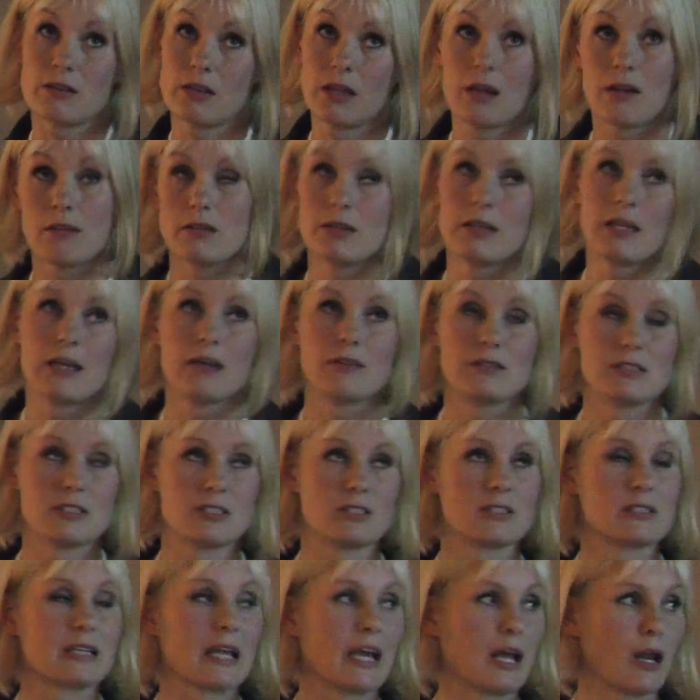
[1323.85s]
there is
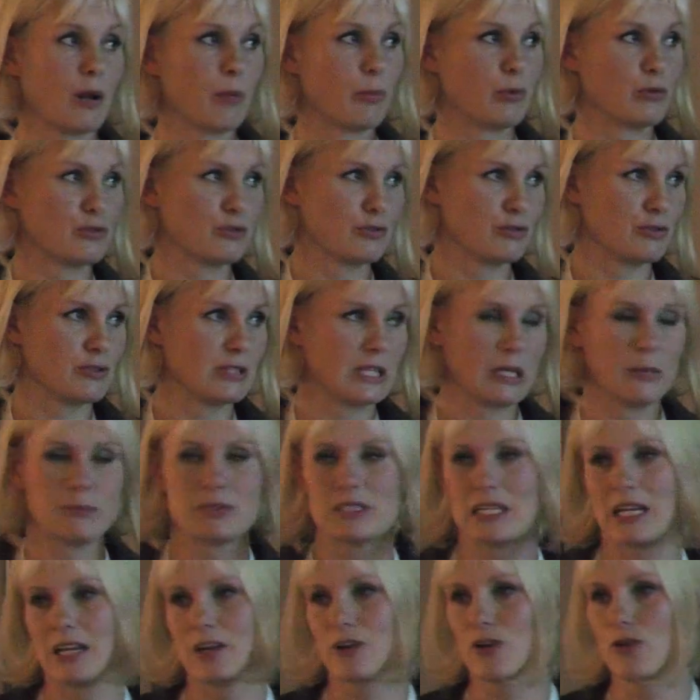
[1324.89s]
scalable
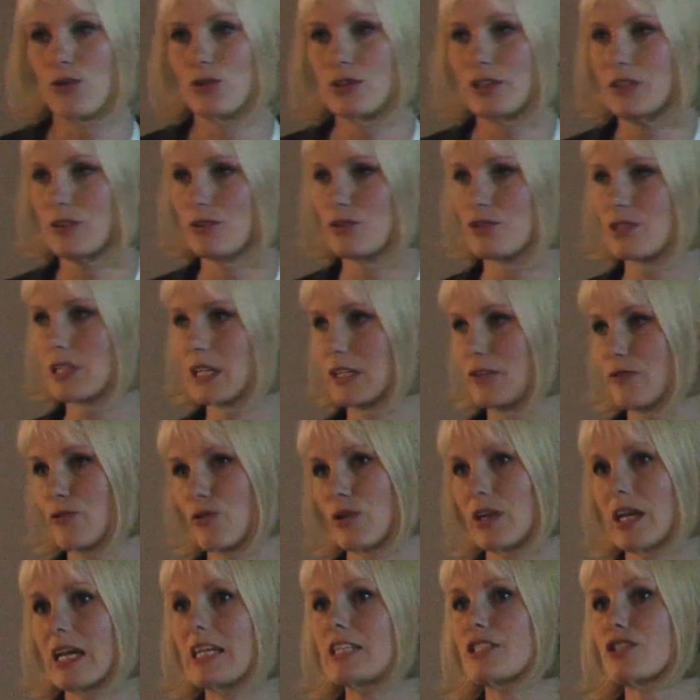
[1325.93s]
systems and continuous
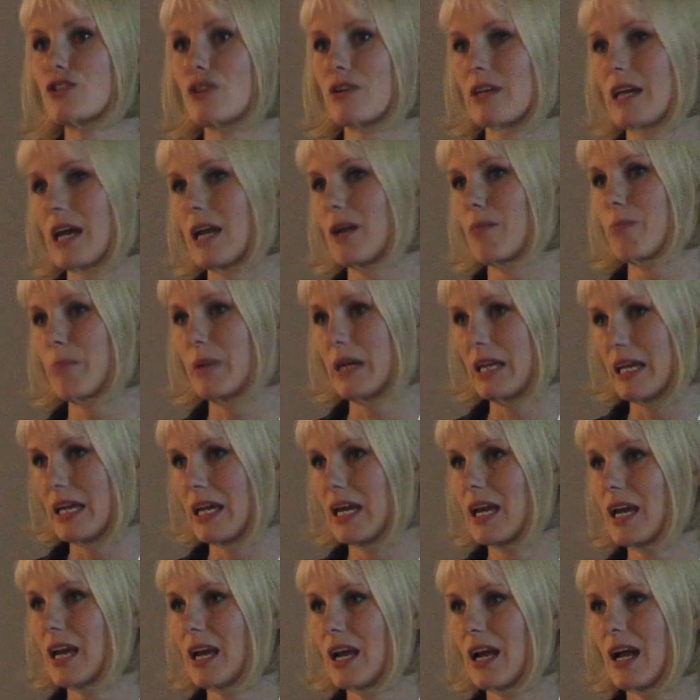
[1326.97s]
centrifugation can be
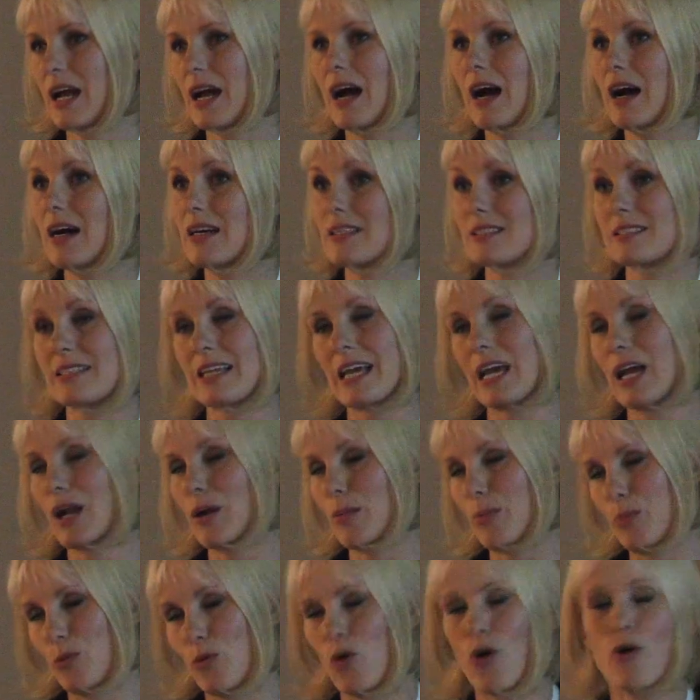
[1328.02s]
a
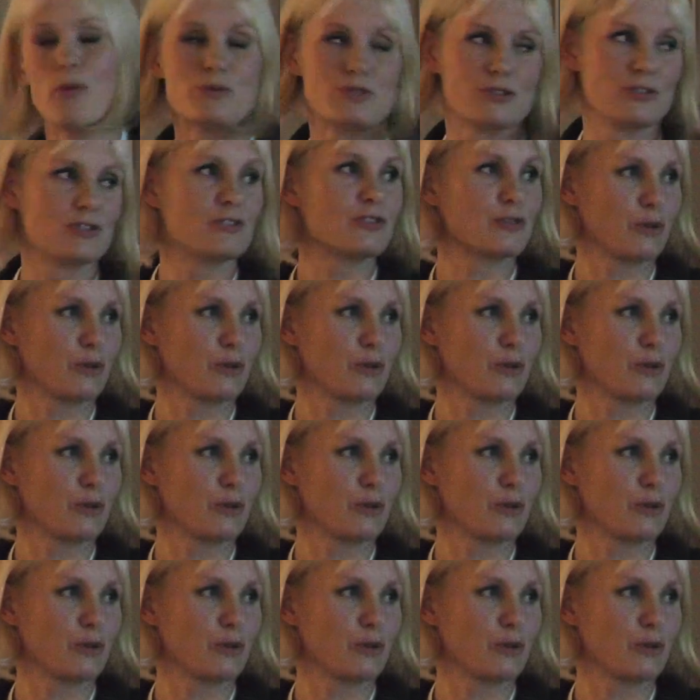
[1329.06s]
scalable option.